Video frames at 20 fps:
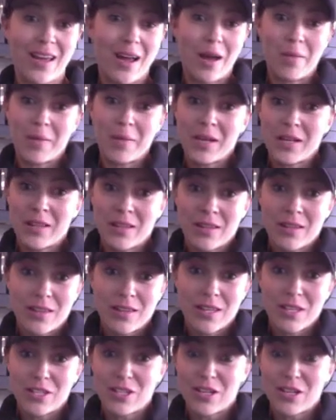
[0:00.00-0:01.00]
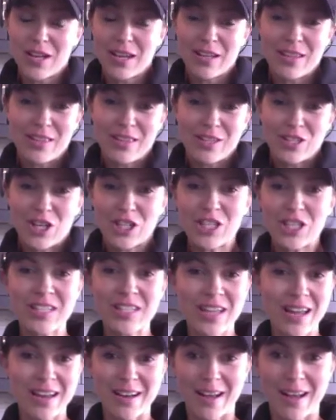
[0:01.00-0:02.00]
mean, the judges
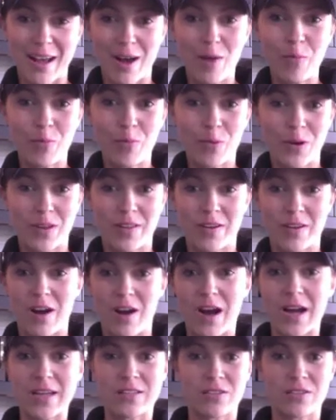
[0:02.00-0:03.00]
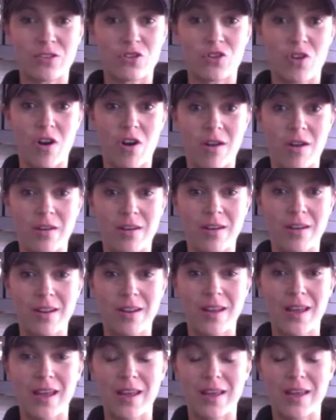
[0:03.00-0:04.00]
can't help where their eyes are drawn,
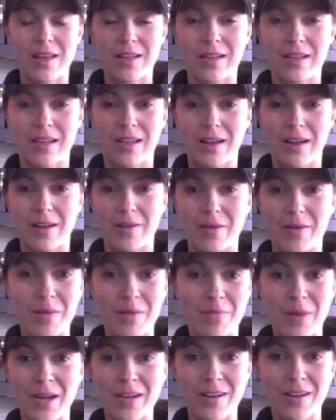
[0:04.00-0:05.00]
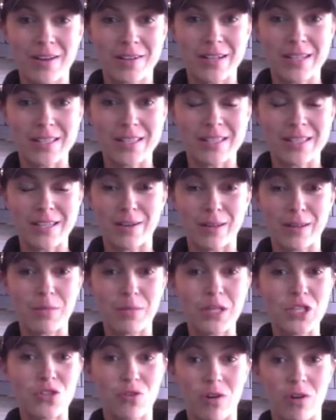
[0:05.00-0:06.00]
and it might not necessarily
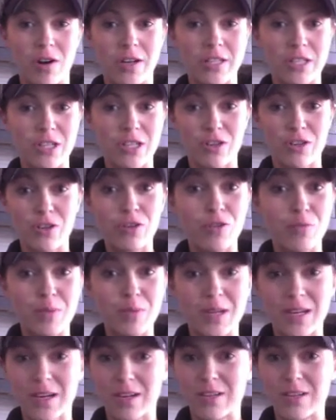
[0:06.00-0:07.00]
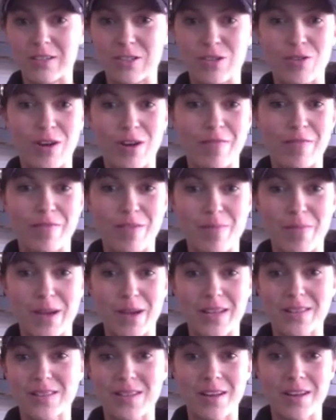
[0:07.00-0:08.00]
be drawn to you because you have the
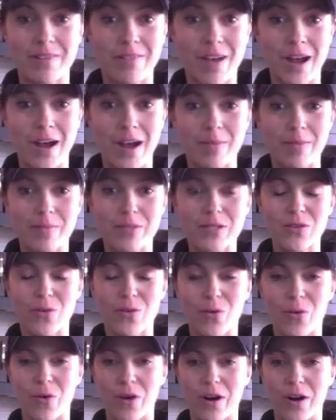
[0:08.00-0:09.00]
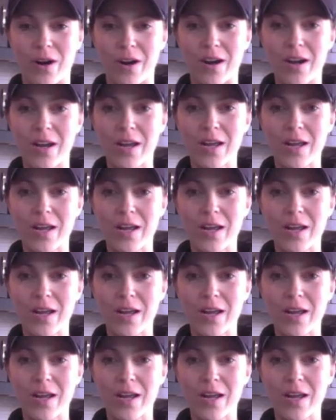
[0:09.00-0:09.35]
best set of abs, or